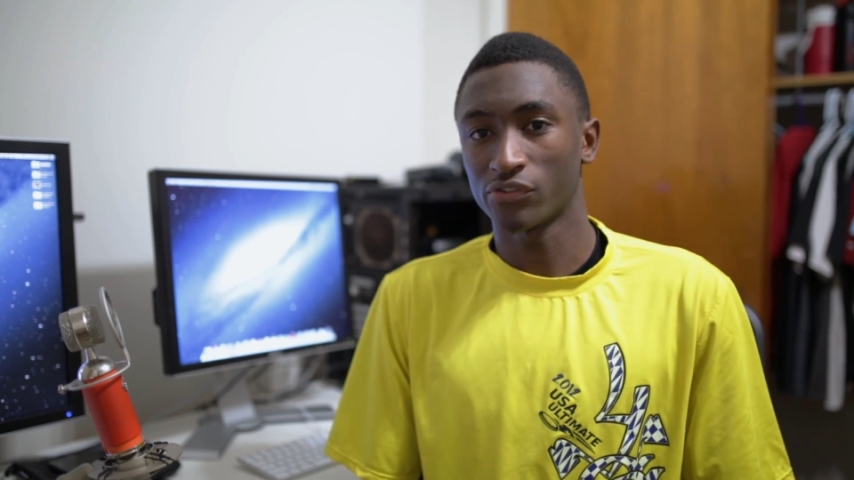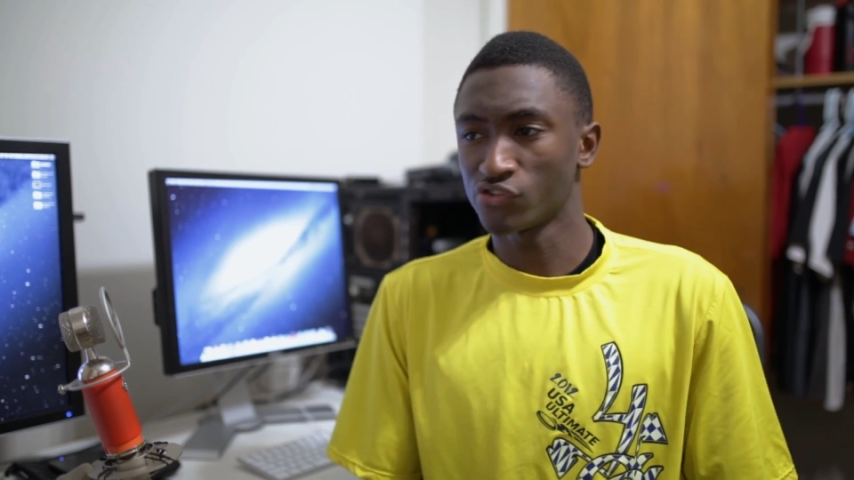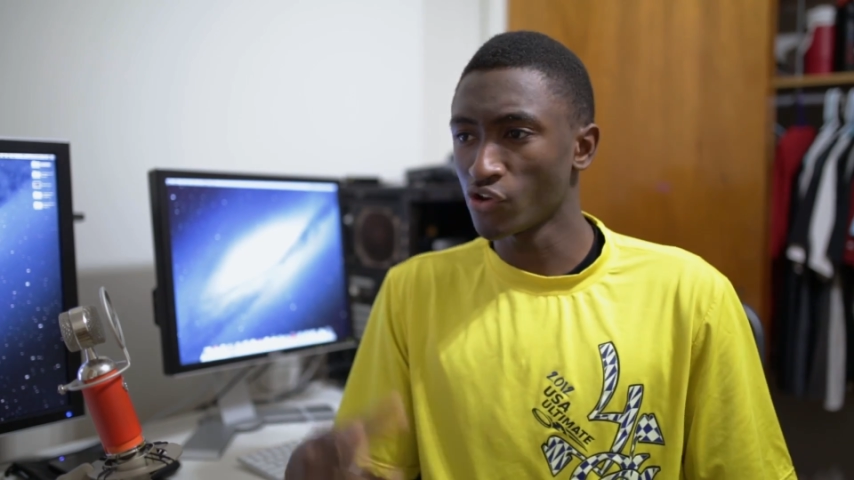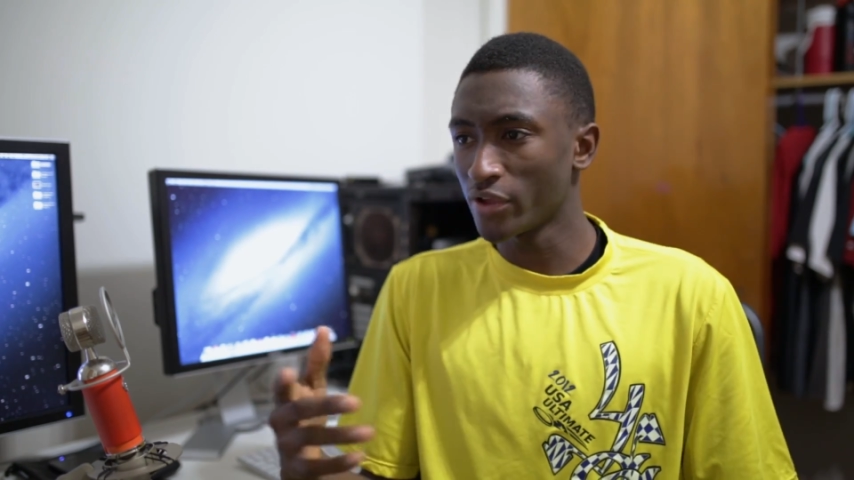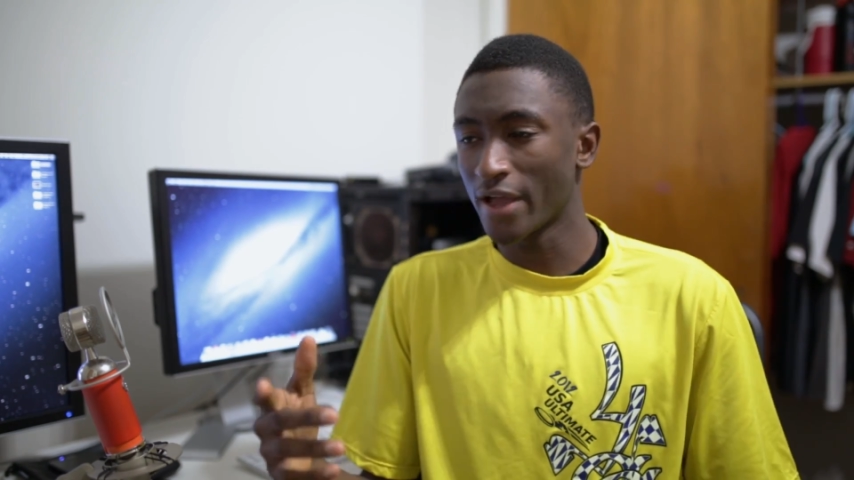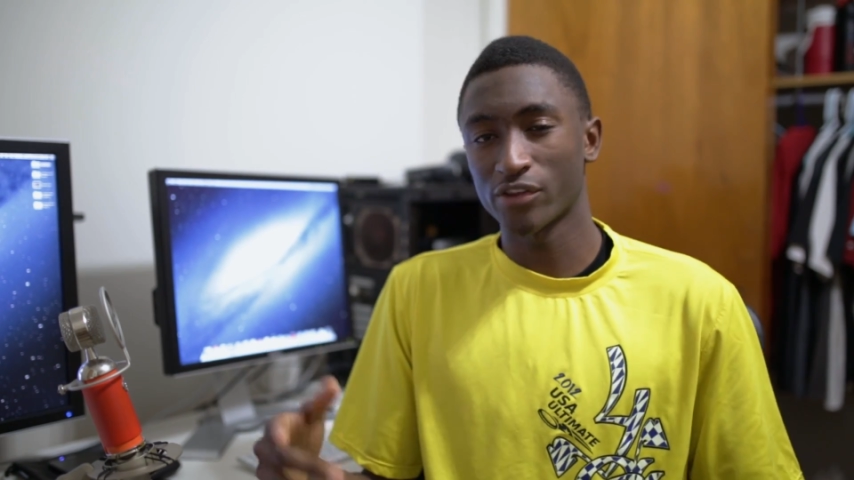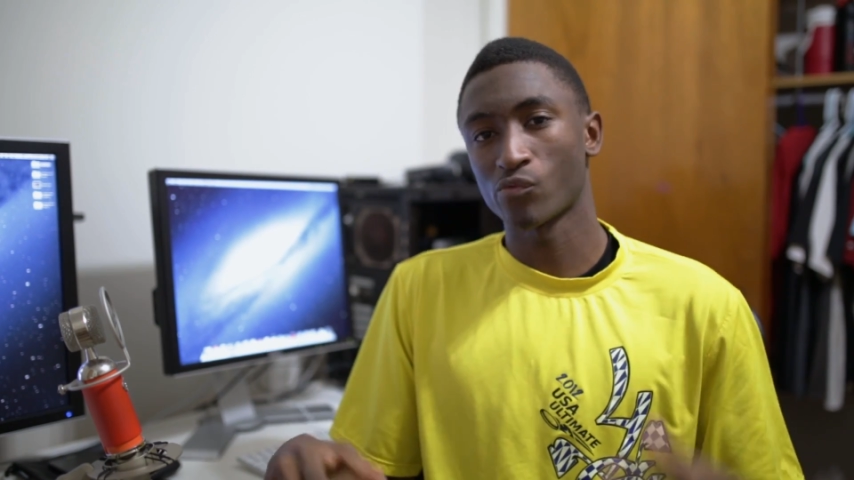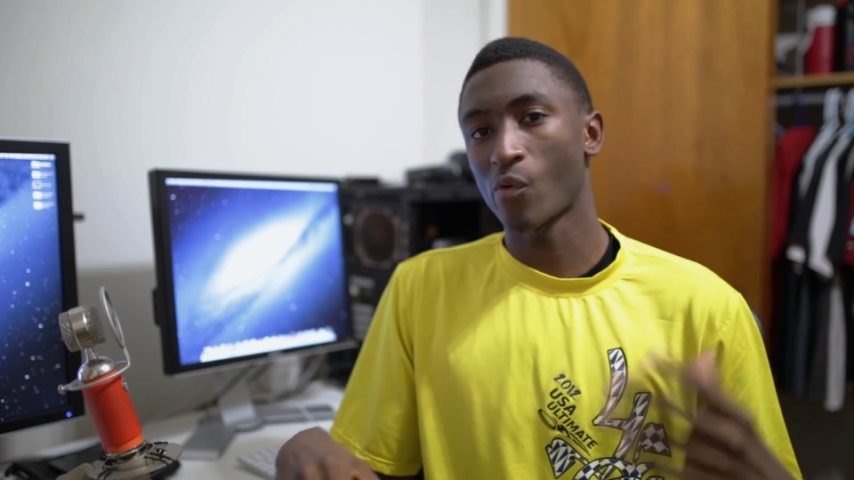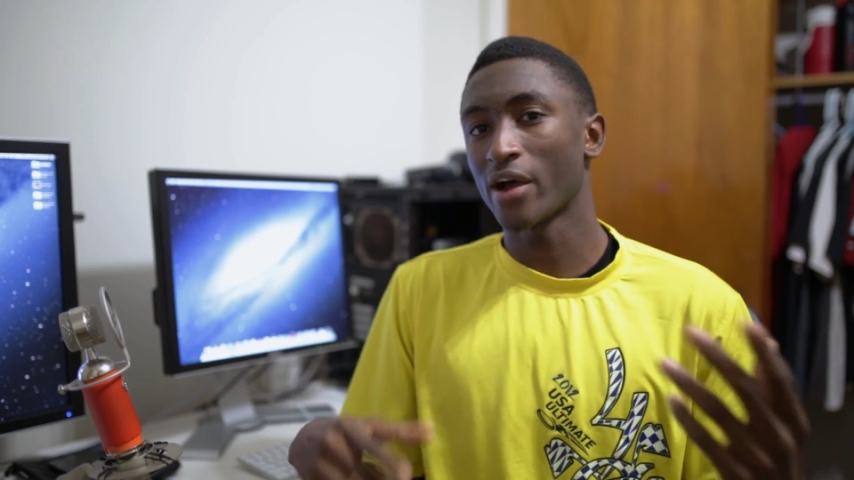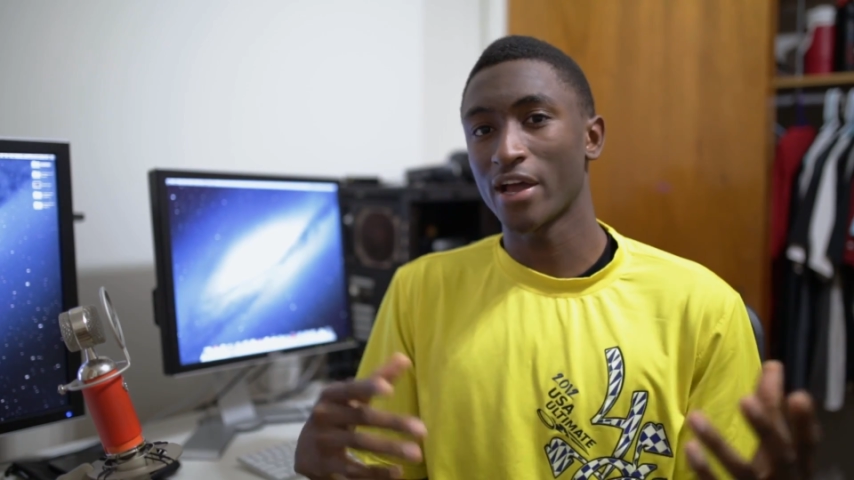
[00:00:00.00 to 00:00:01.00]
to show you guys
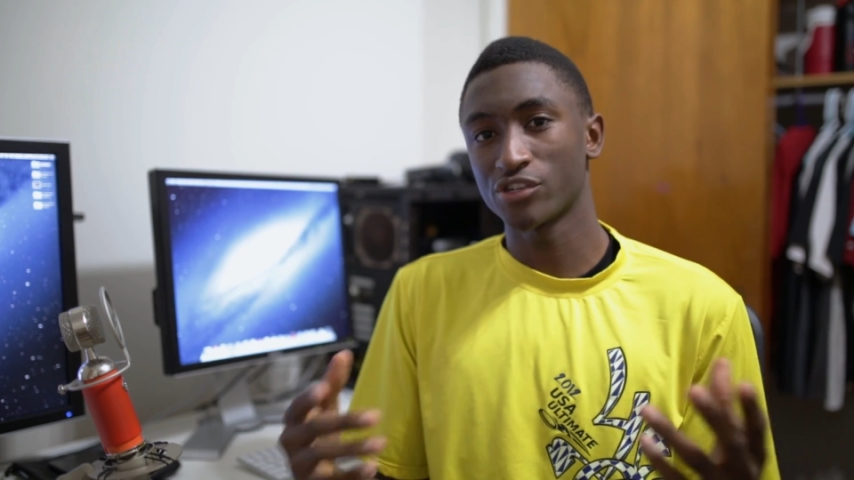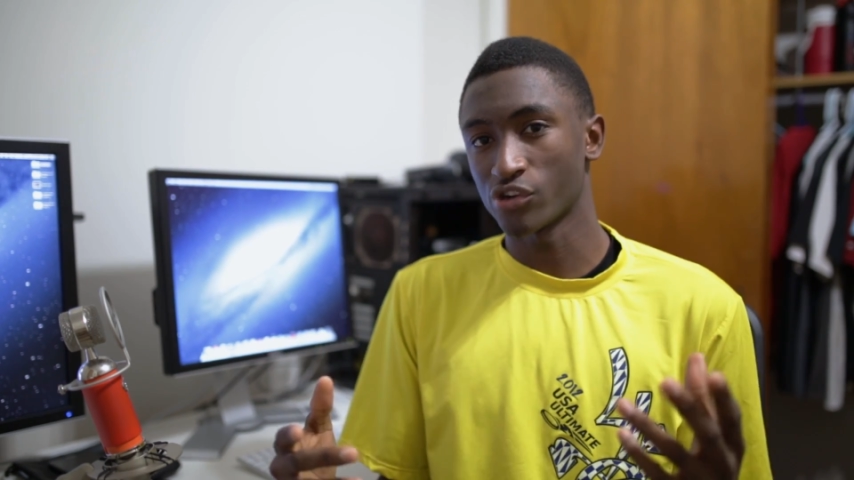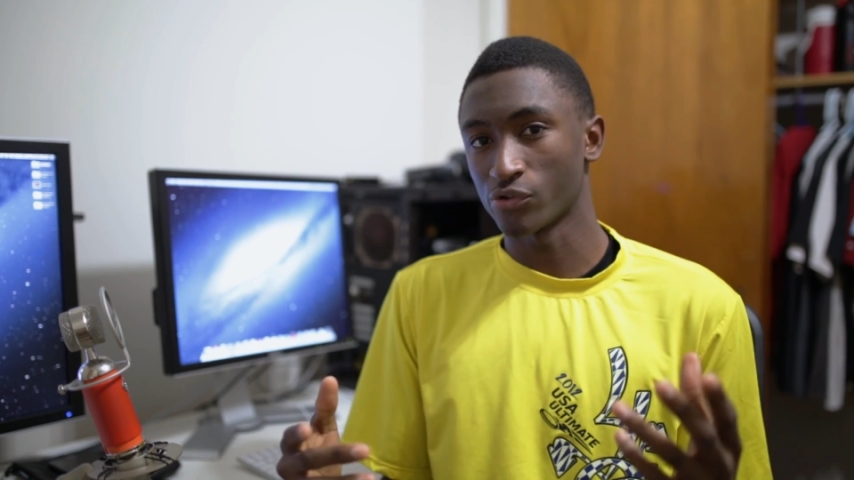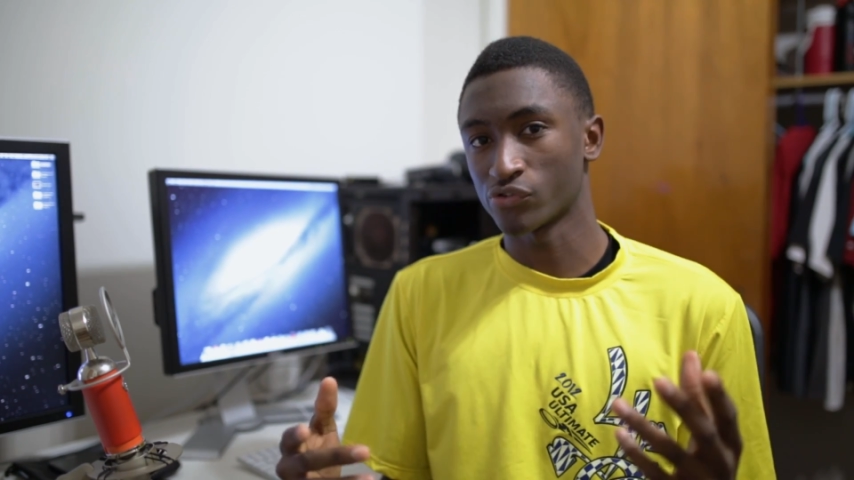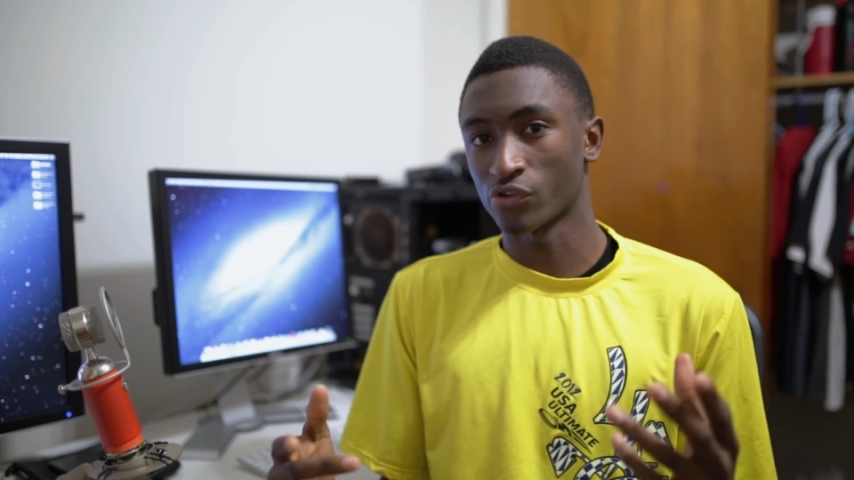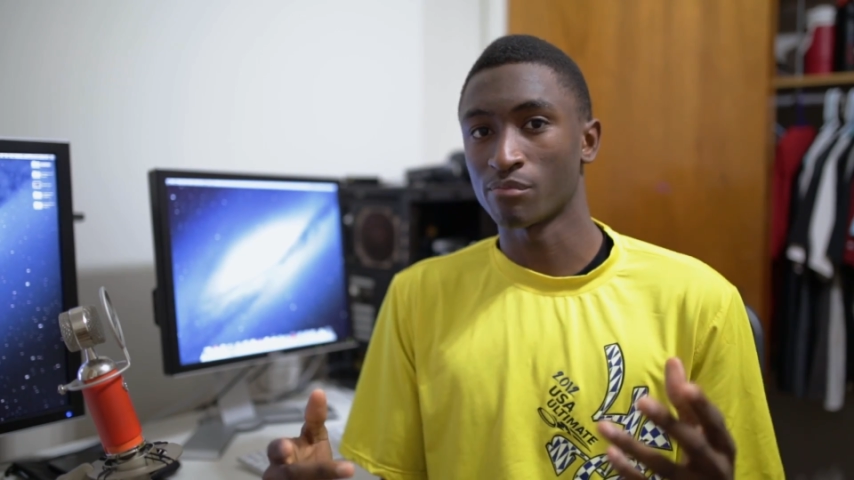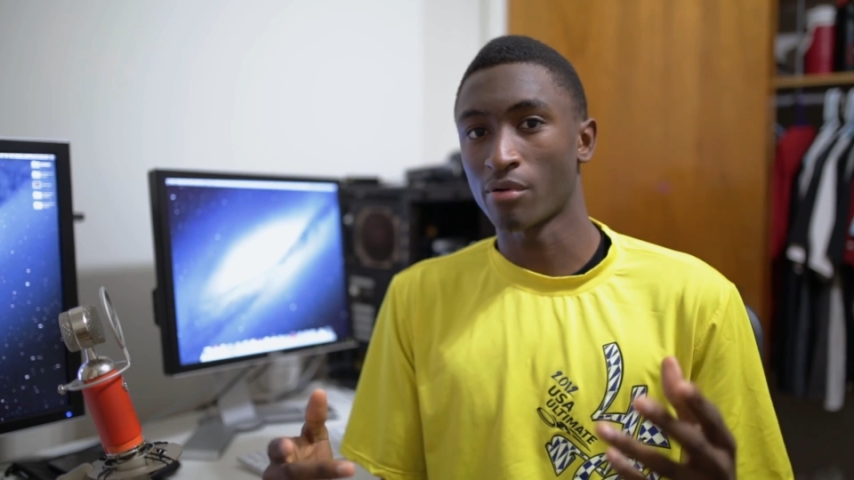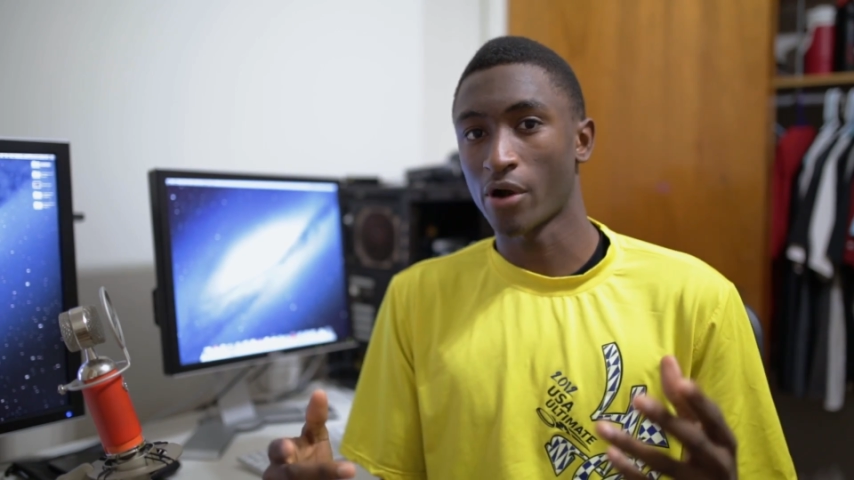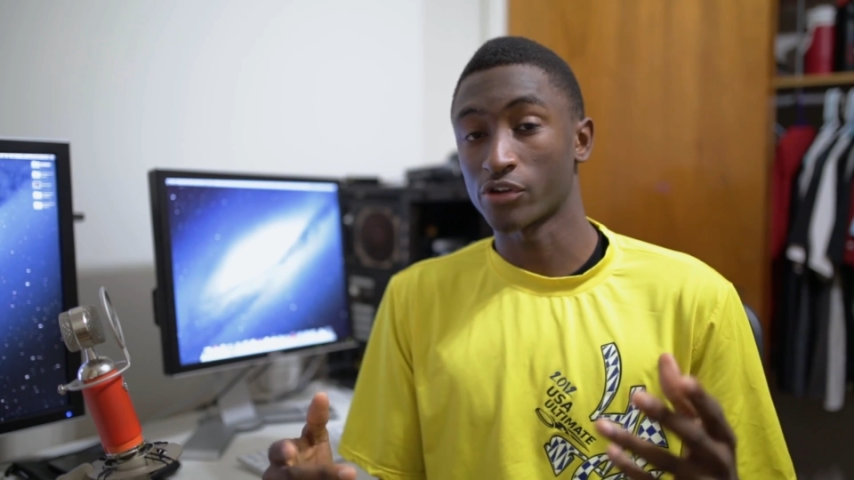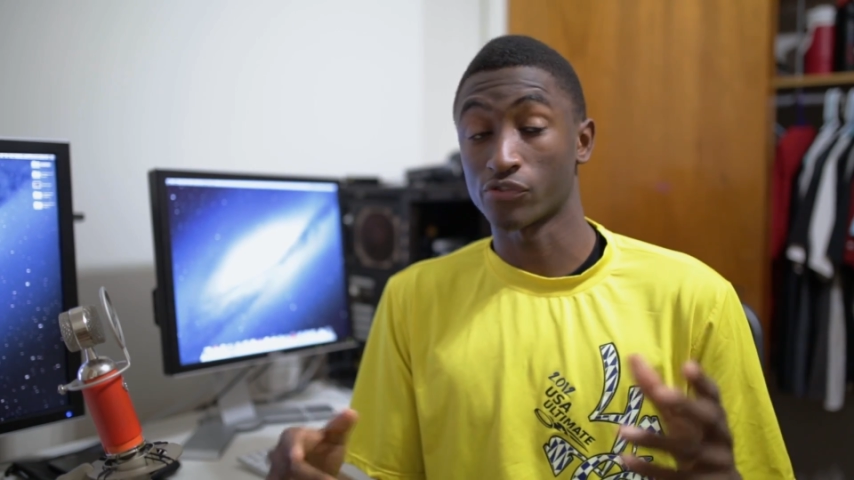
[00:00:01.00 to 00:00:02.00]
why I chose certain
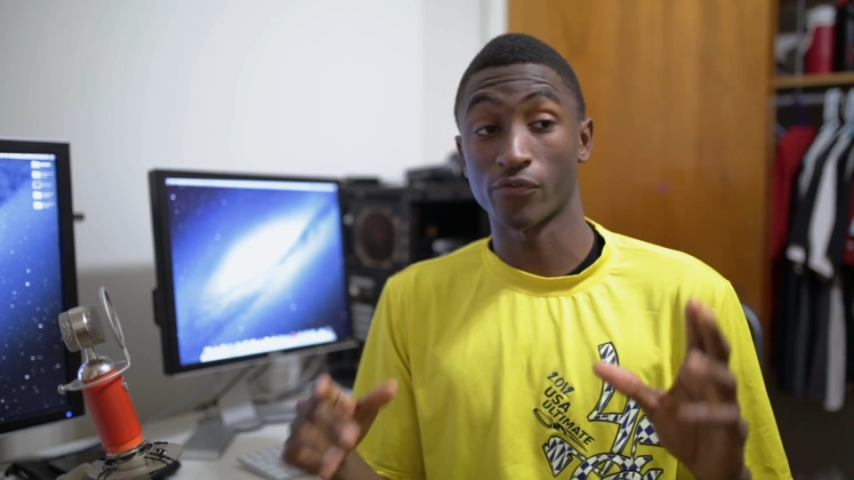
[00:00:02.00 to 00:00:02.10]
parts.